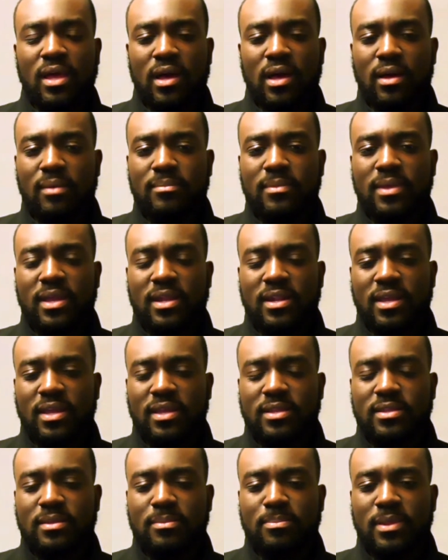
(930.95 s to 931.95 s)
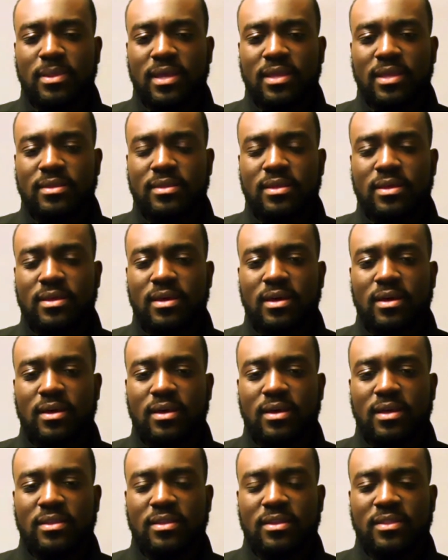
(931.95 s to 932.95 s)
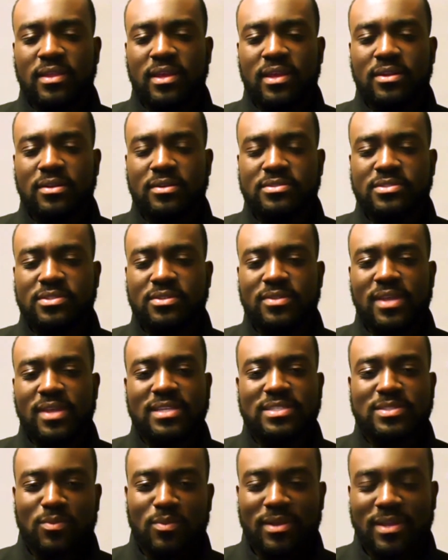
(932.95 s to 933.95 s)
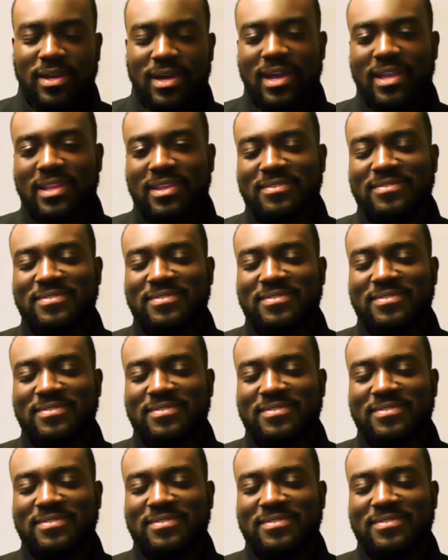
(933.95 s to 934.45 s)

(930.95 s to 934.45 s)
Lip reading: I'm getting it to play into theater. So that's one kind of